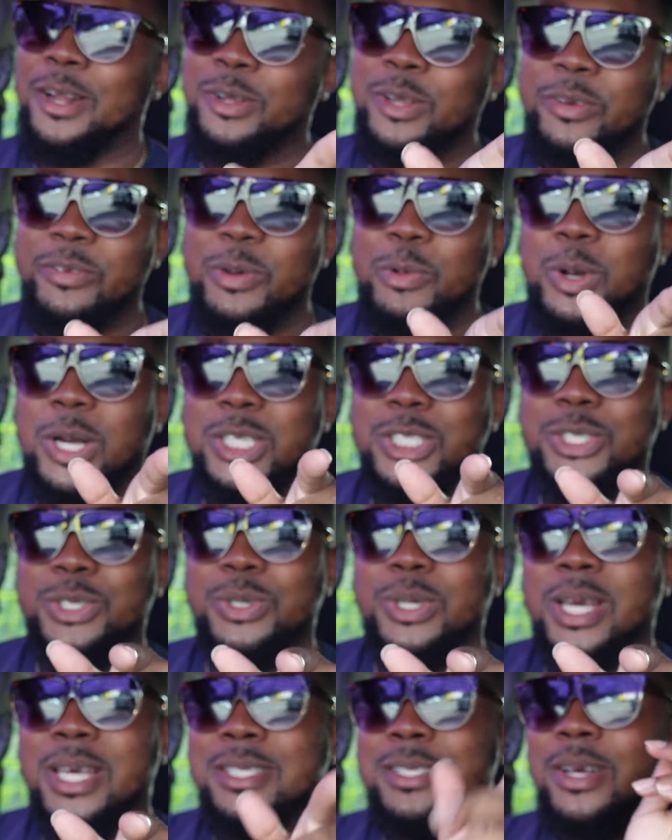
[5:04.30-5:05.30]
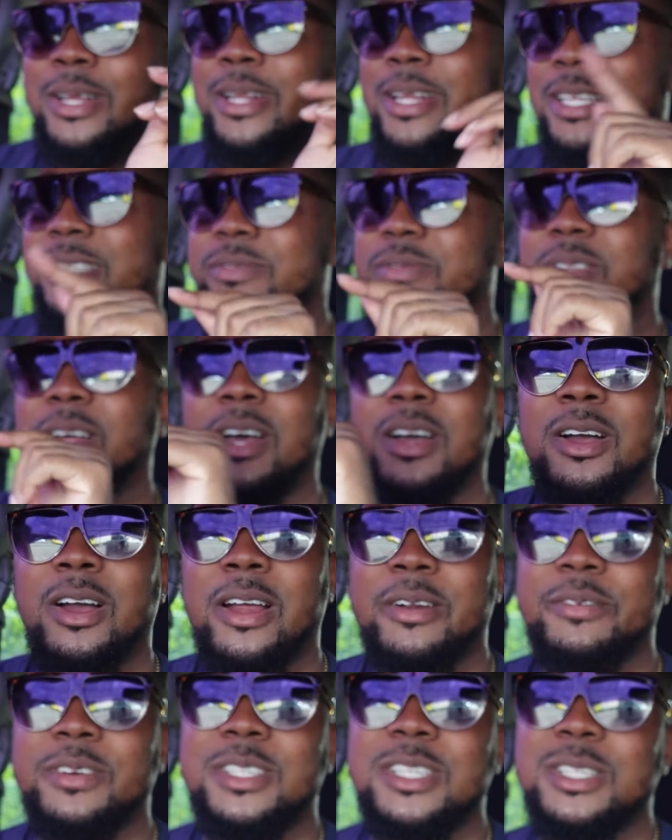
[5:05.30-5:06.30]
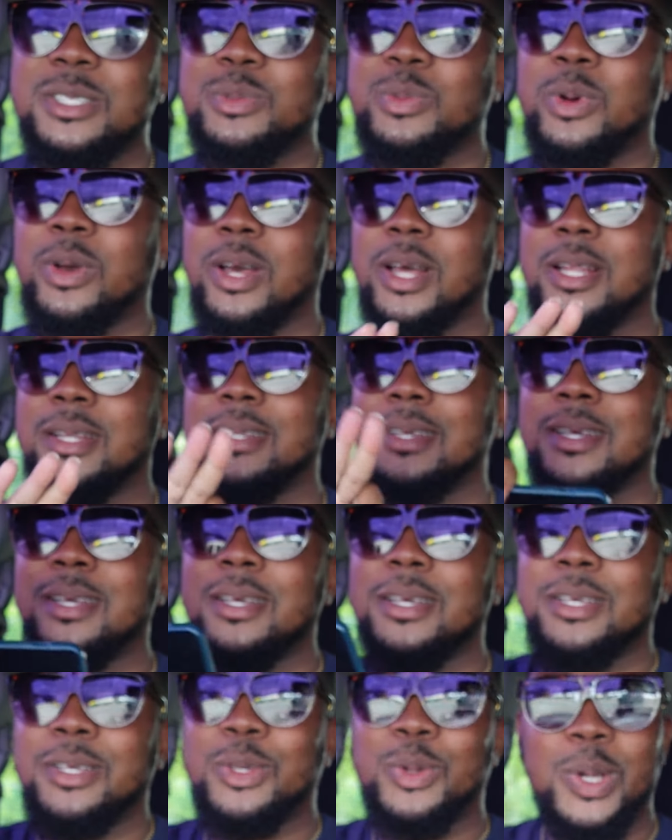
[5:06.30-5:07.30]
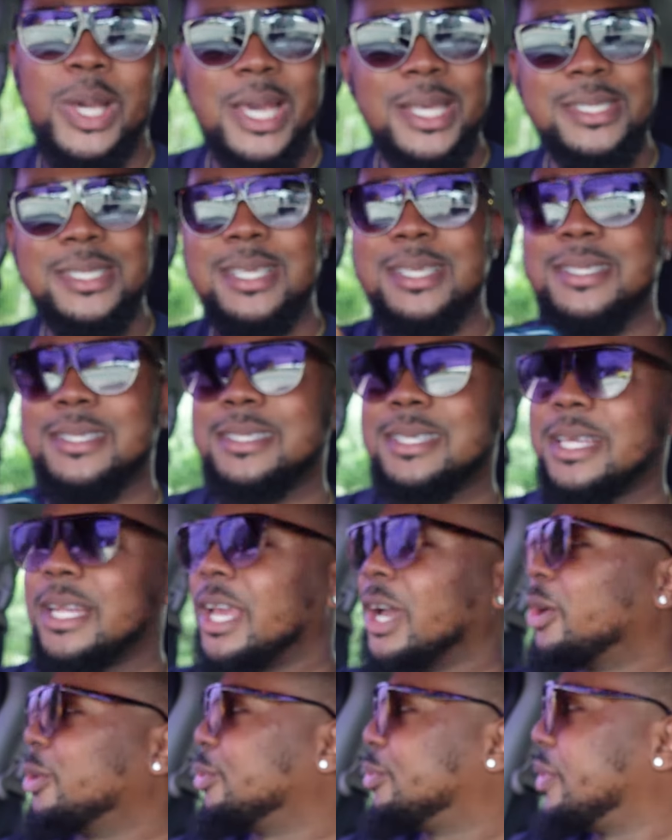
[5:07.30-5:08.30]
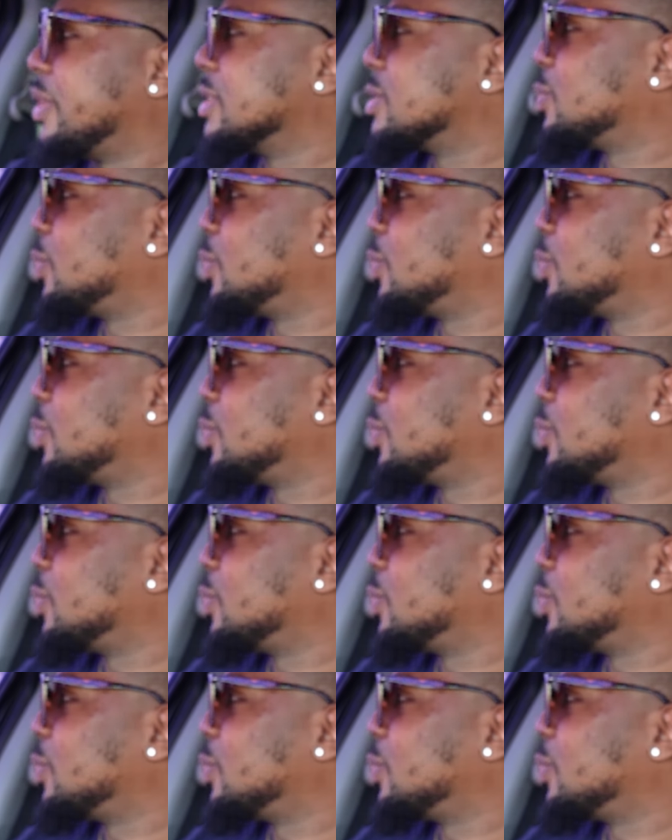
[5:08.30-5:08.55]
don't know if I want to show you guys on this vlog or if I just want you guys to see the outfits